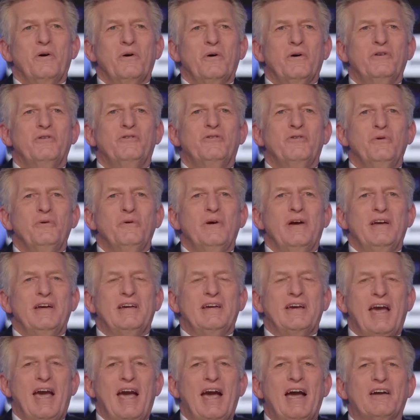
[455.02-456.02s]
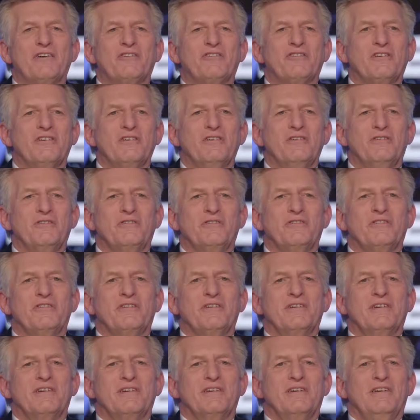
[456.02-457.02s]
going to a cashless,
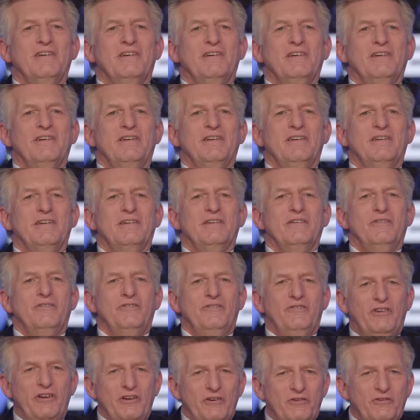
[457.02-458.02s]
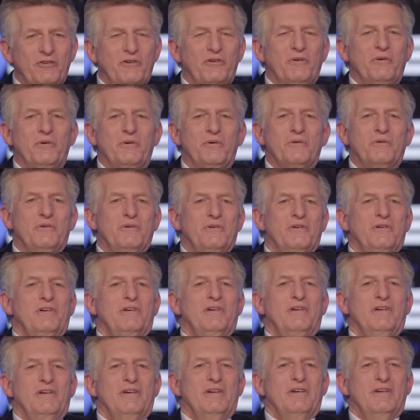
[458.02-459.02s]
digital
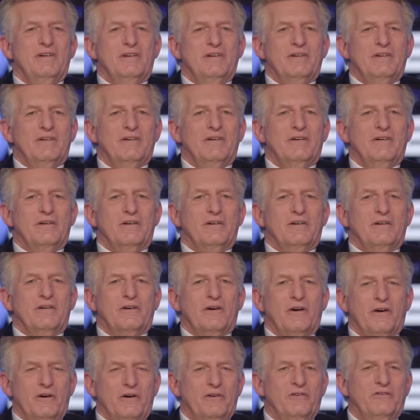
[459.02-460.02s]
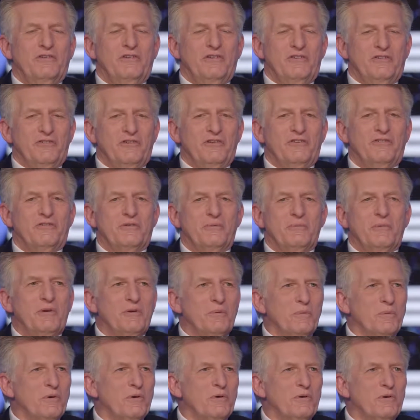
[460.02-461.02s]
currency system in
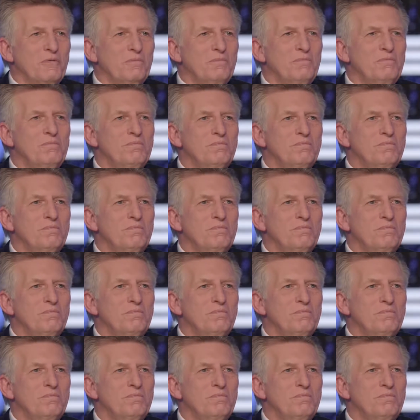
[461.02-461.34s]
the world.